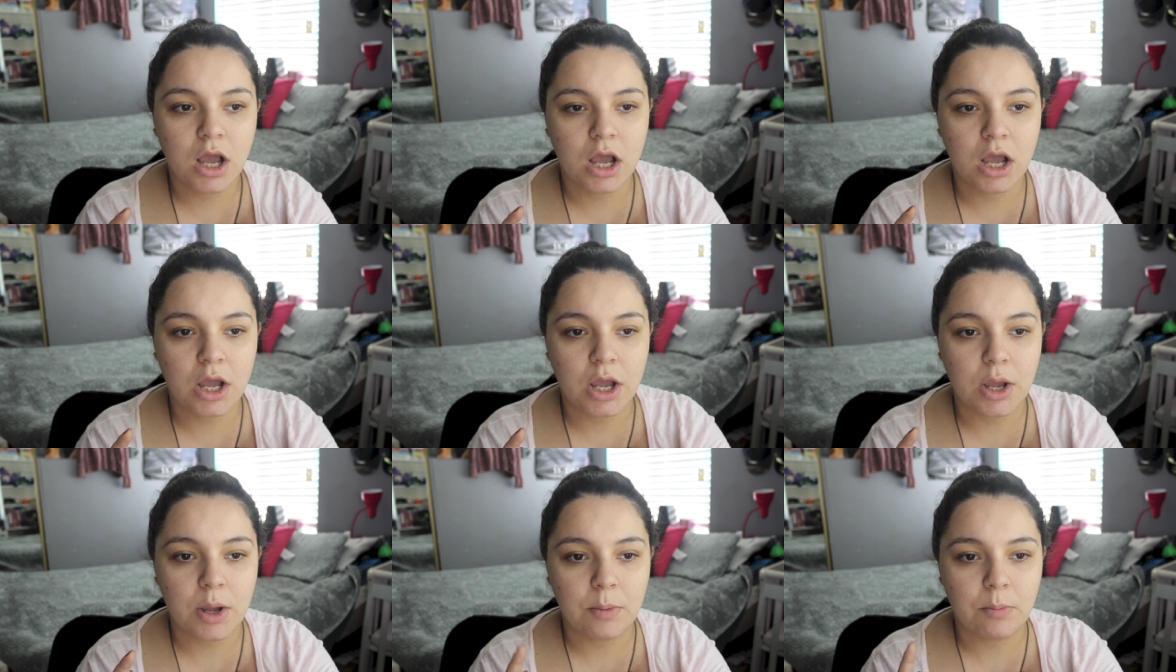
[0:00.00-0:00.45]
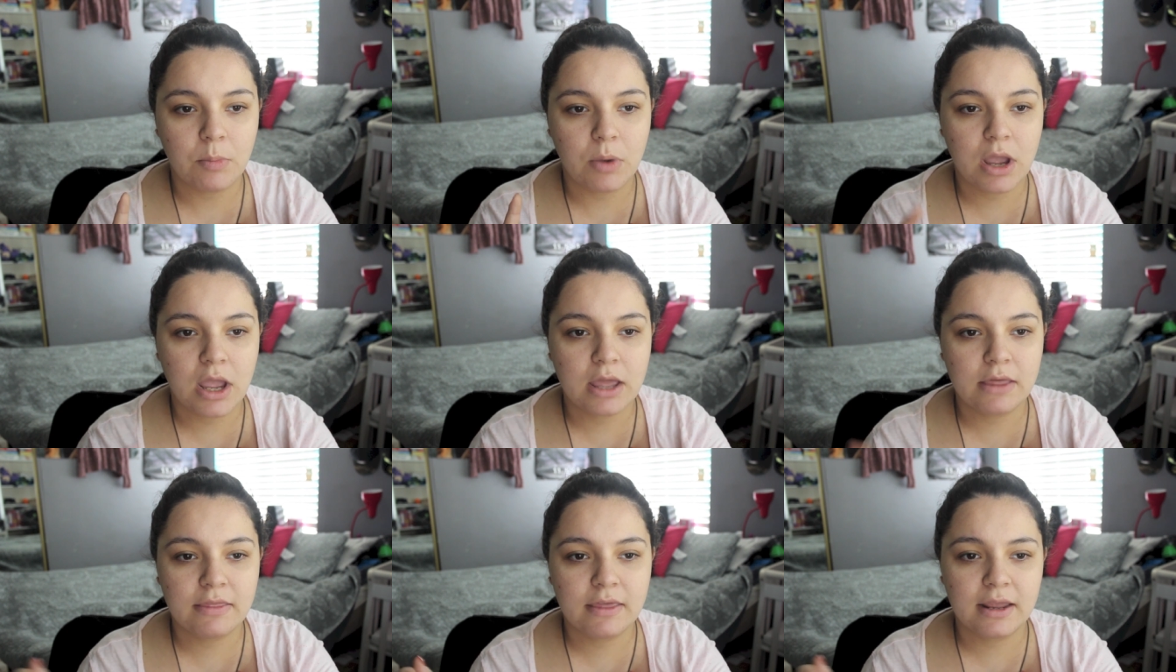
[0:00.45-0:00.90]
Um,
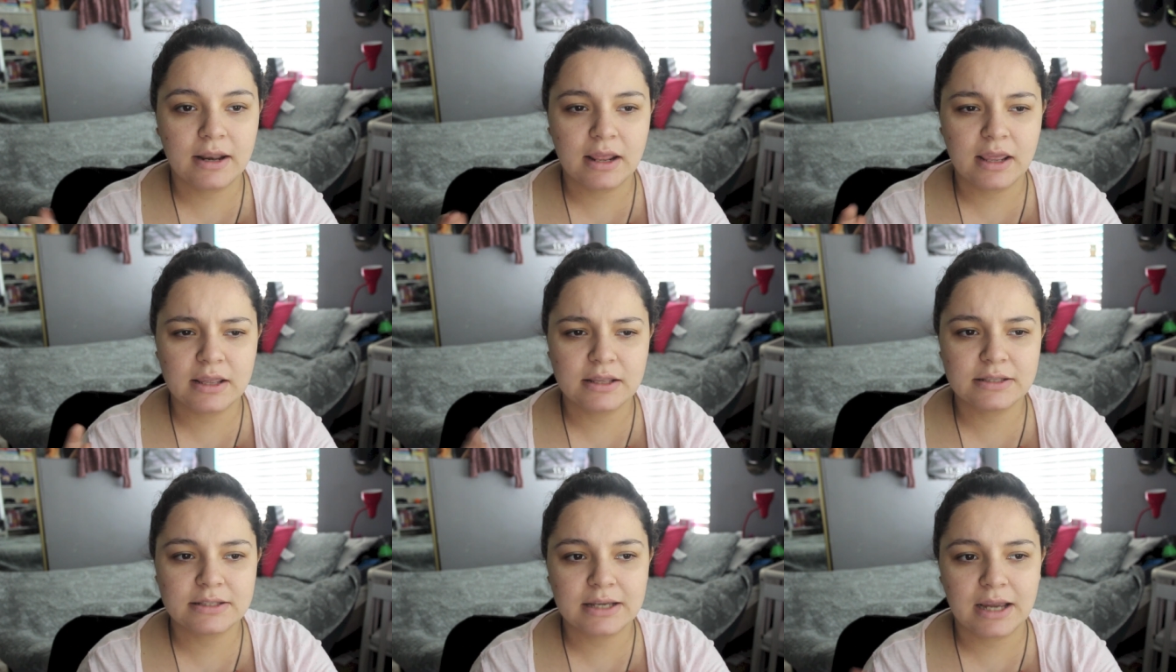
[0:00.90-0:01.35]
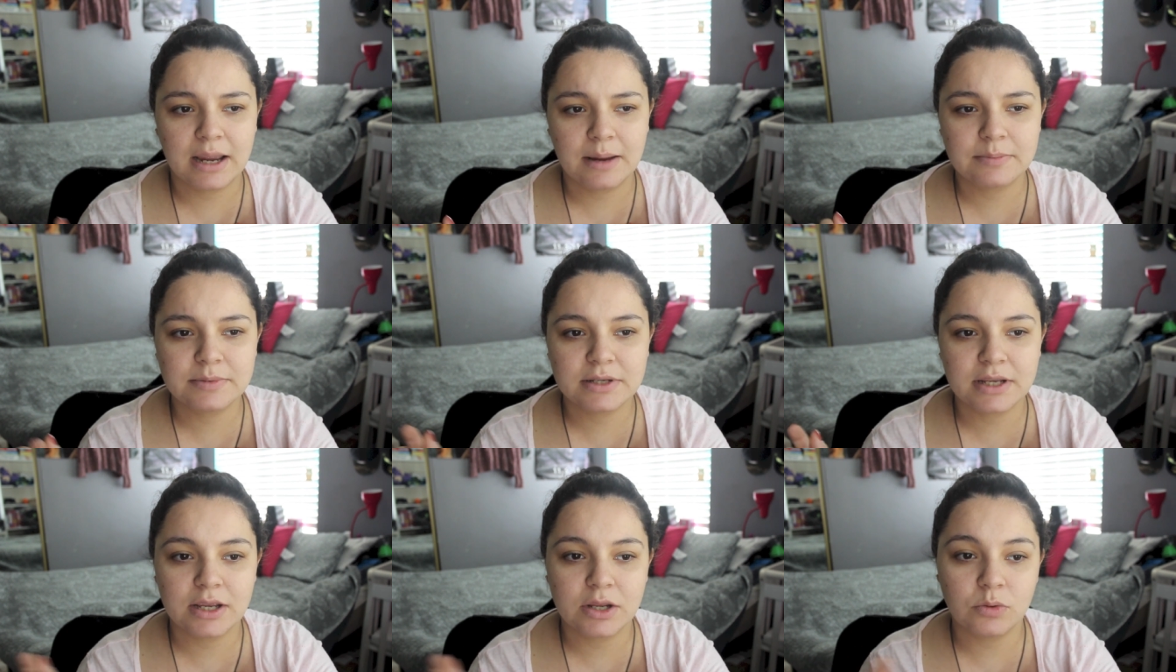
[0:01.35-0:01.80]
then I
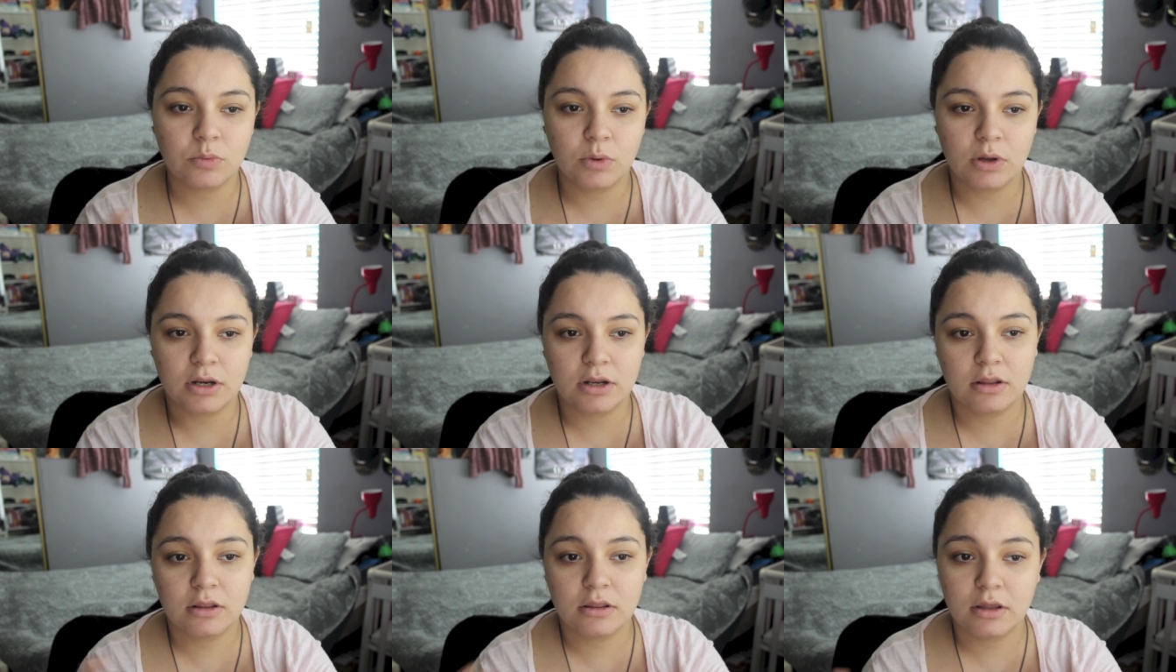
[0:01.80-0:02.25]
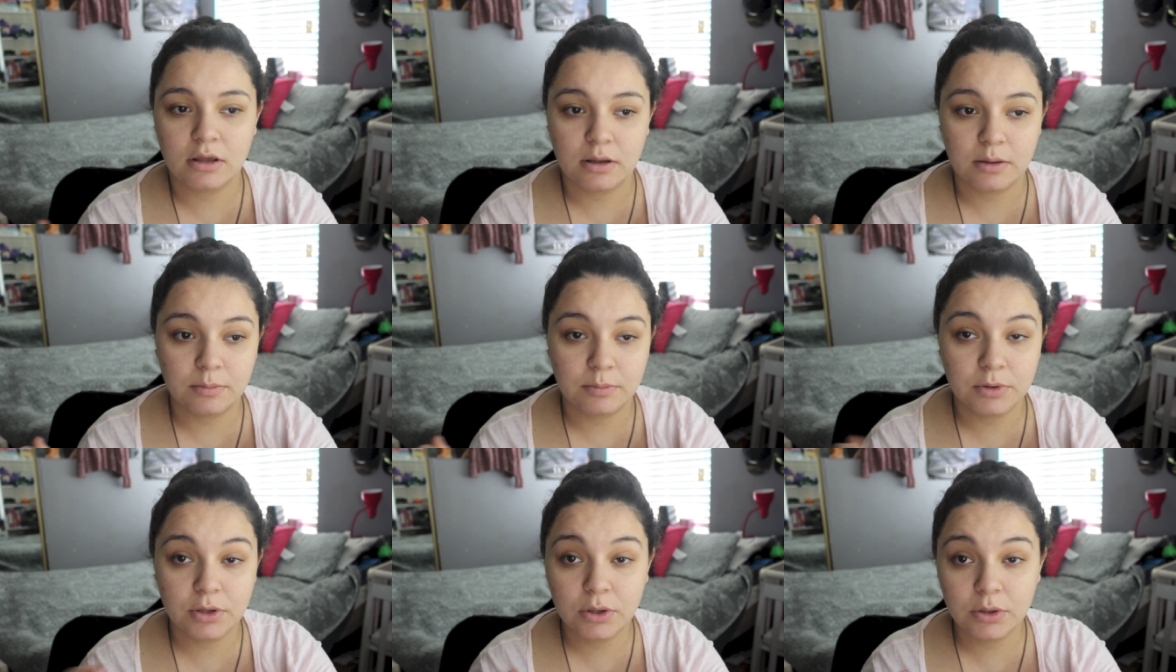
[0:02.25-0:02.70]
typed in one of the
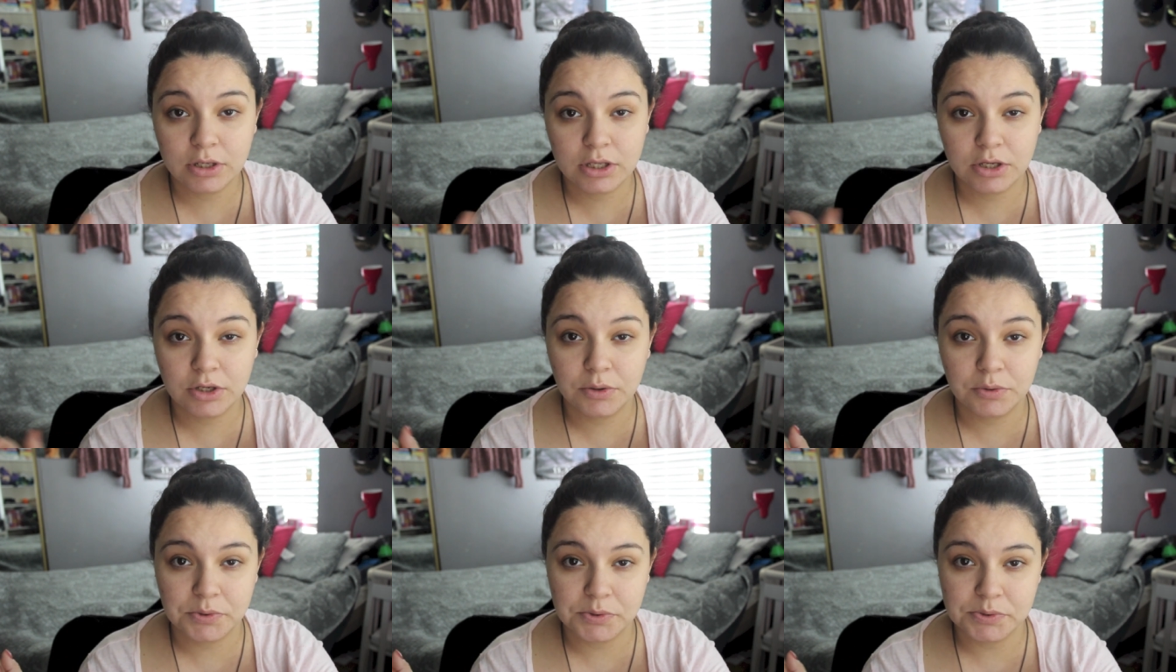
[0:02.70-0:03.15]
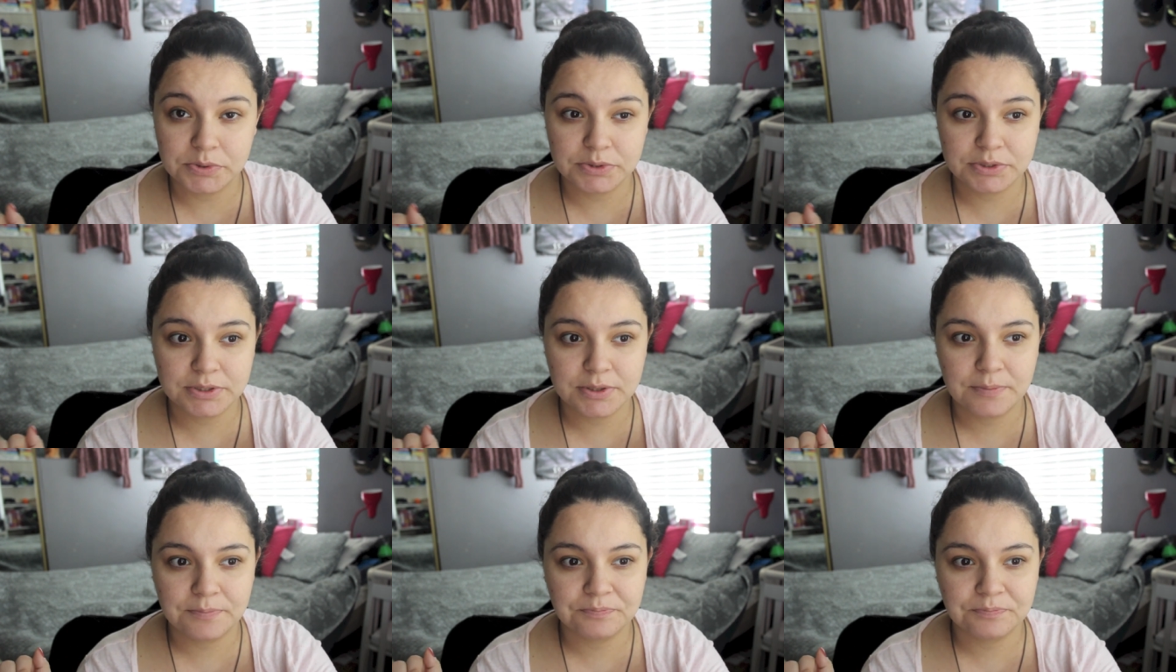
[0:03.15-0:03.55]
beauty gurus.